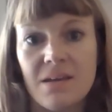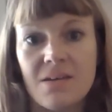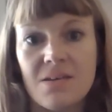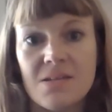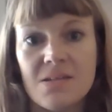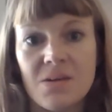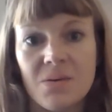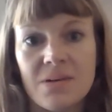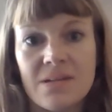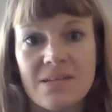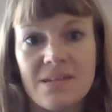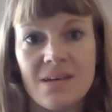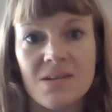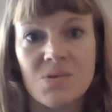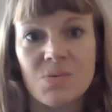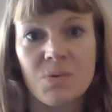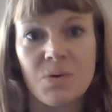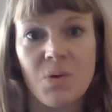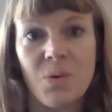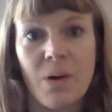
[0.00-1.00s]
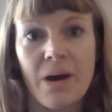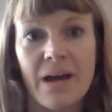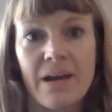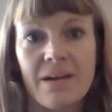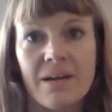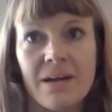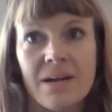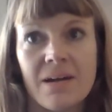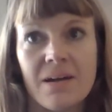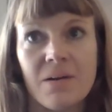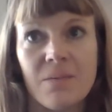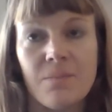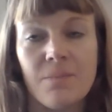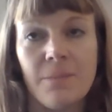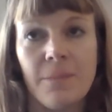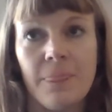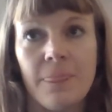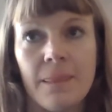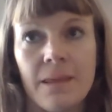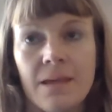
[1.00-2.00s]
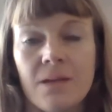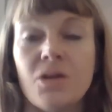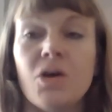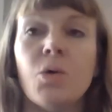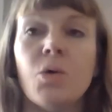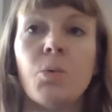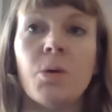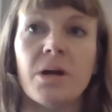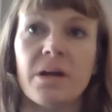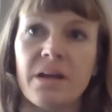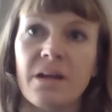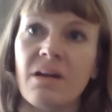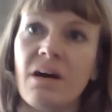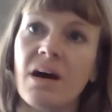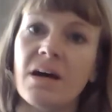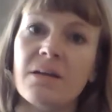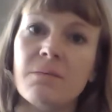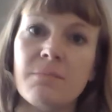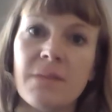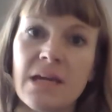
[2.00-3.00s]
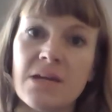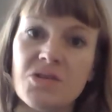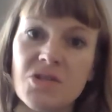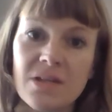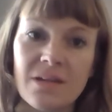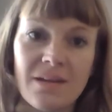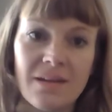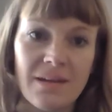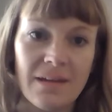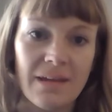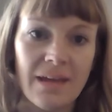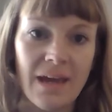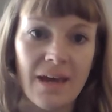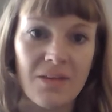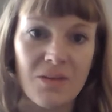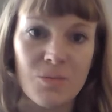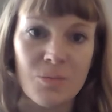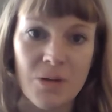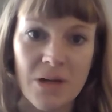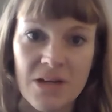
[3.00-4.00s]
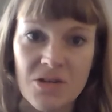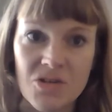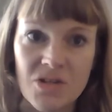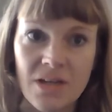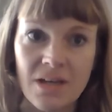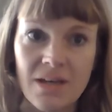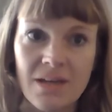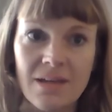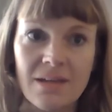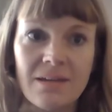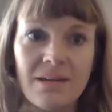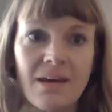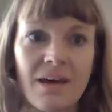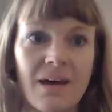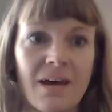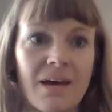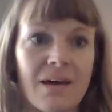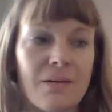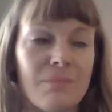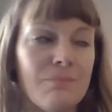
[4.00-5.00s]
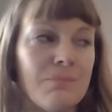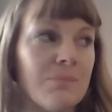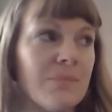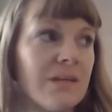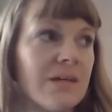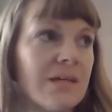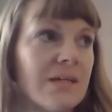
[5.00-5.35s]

So it does require, work in automation and calibration,